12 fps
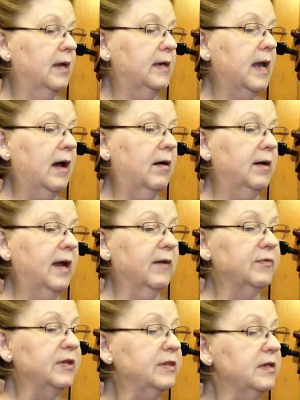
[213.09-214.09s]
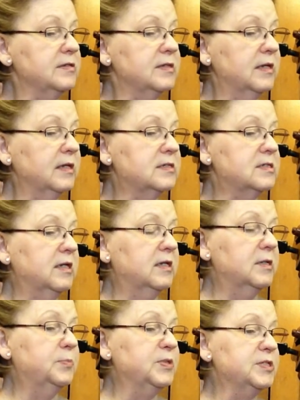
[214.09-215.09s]
Now everything's in
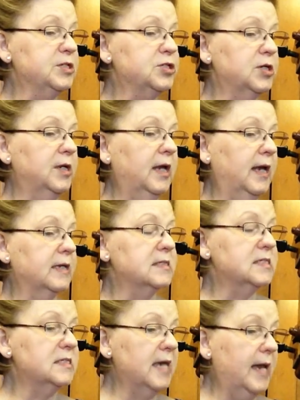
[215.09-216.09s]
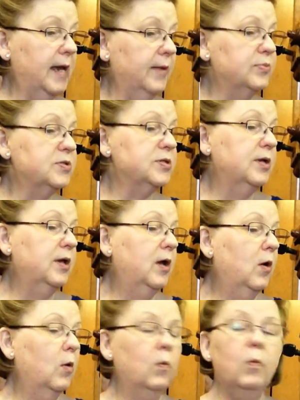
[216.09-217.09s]
extended position except
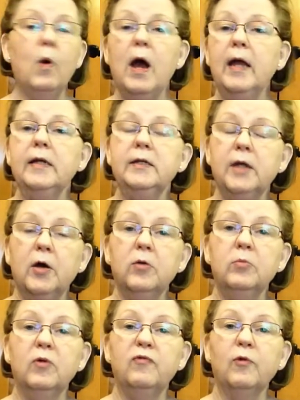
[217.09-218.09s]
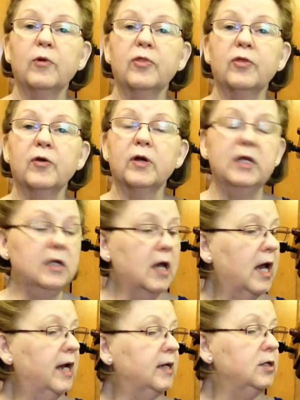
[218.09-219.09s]
one note before
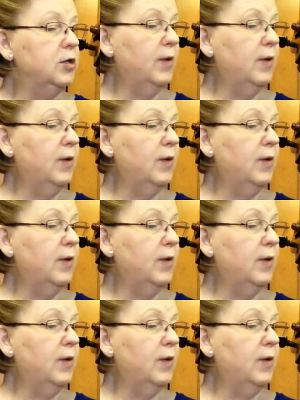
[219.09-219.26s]
39.